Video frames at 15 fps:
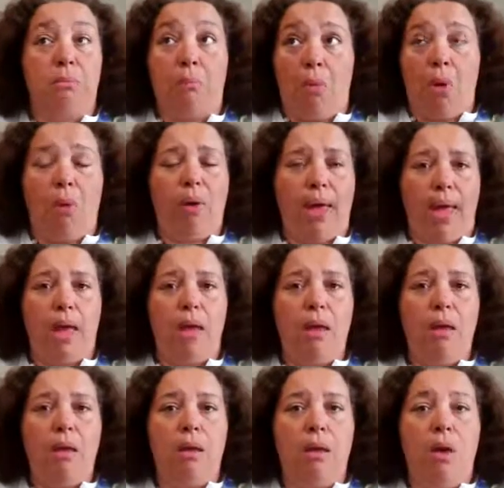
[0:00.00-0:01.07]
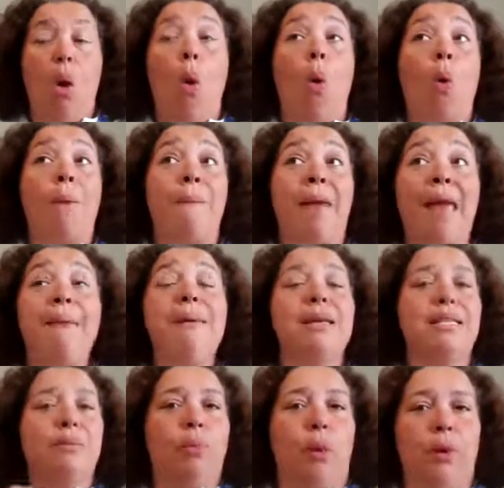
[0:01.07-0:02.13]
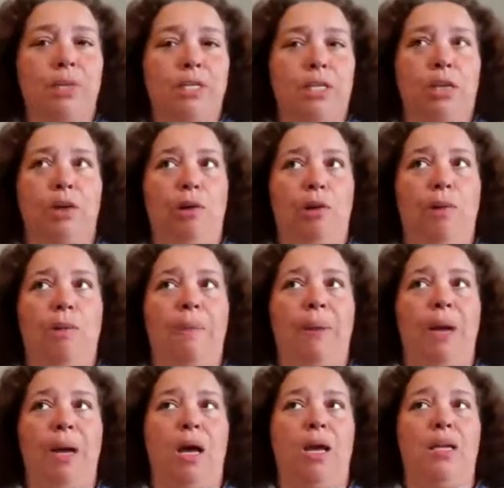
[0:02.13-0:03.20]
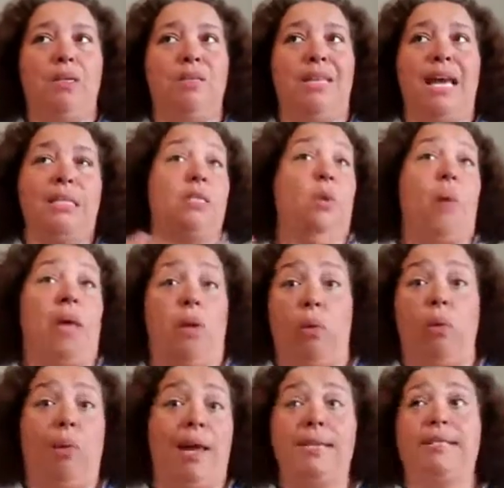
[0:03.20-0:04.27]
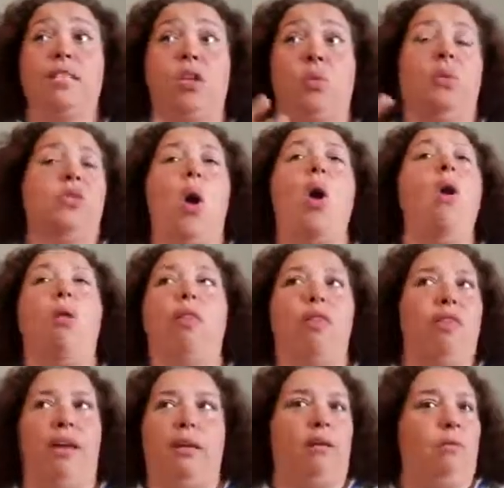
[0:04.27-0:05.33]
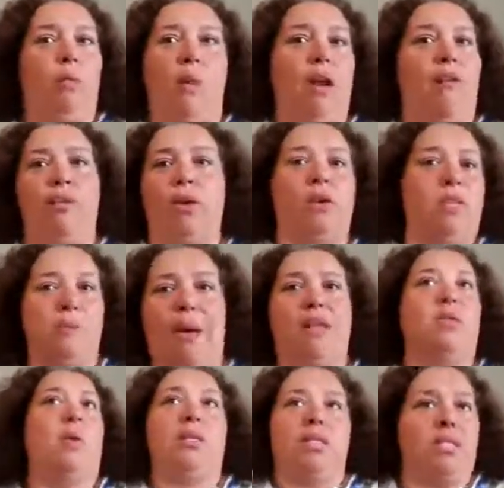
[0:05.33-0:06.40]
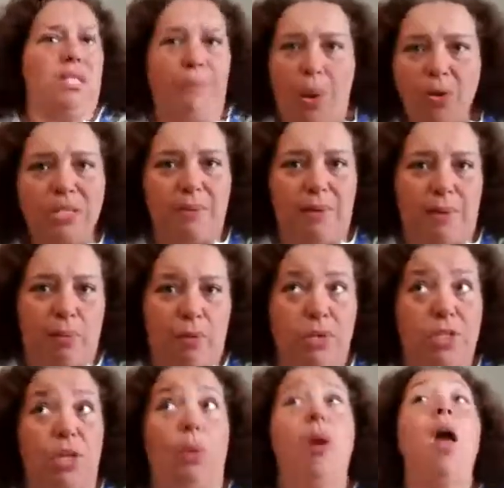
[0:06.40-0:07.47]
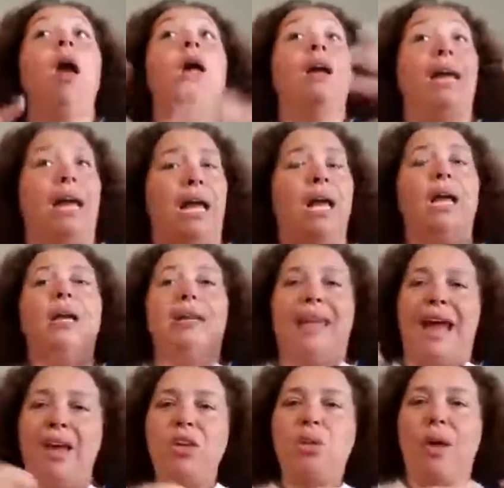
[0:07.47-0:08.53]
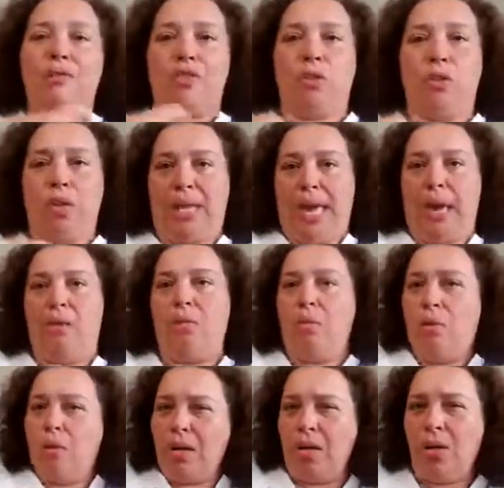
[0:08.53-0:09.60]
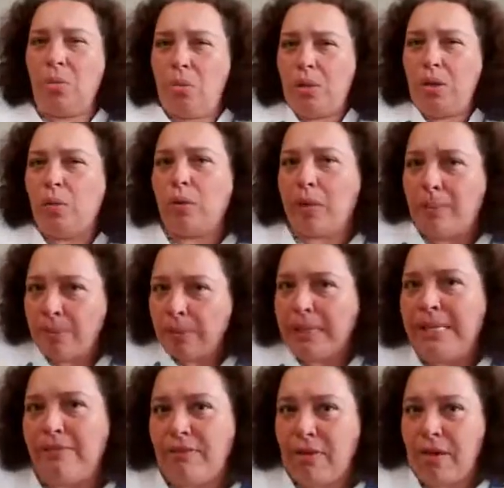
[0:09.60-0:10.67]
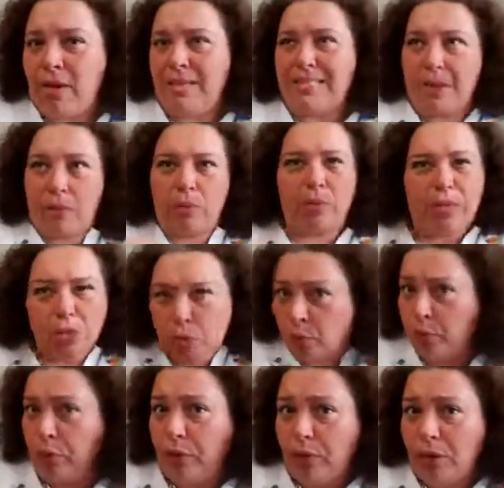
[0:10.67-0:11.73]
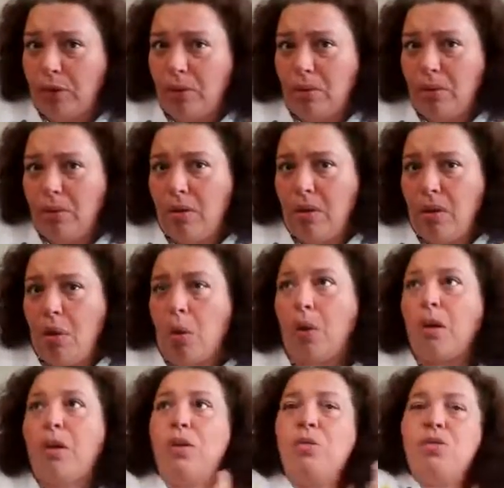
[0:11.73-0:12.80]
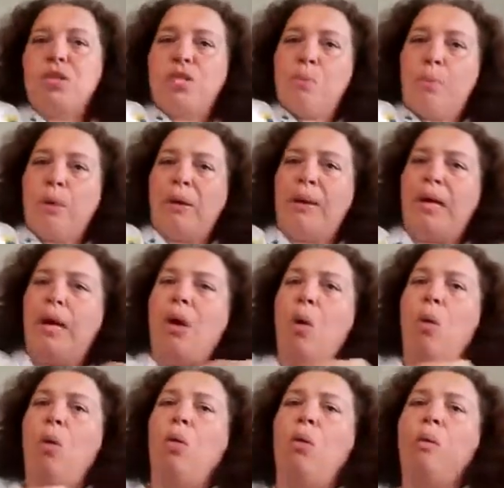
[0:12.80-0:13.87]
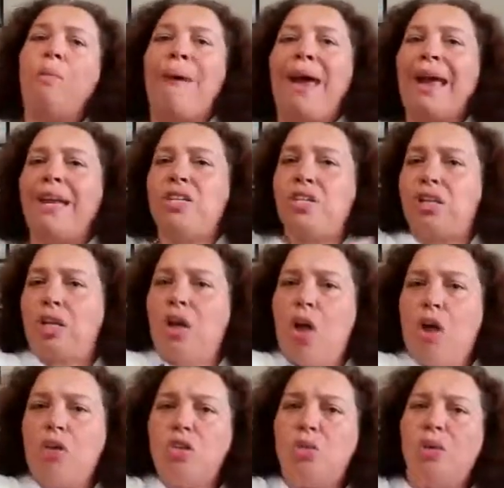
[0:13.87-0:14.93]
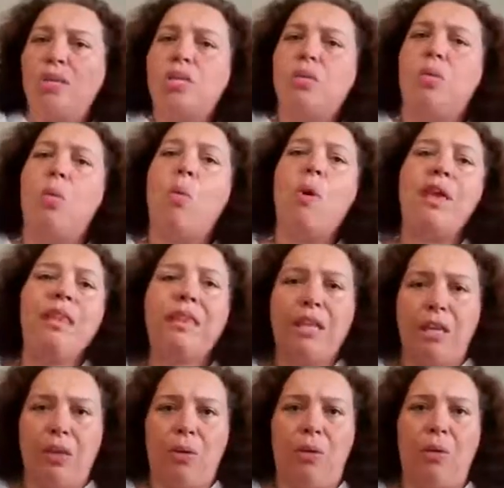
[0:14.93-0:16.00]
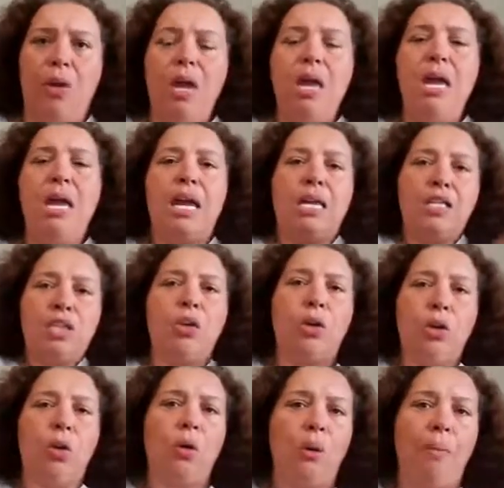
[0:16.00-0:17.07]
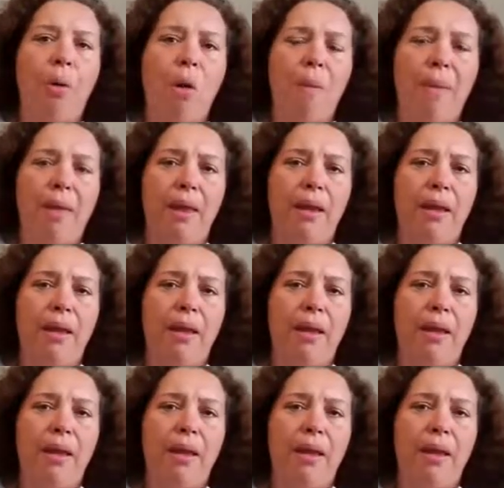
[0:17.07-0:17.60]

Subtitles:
Okay. Or maybe it's important to you because that's the way you were raised and you were told that whatever your spouse wants is supposed to be important to you. Okay, now you have to look at what do you really believe there? Is that really true for you? Or are you just bringing old baggage and enculturation with you into your current moment?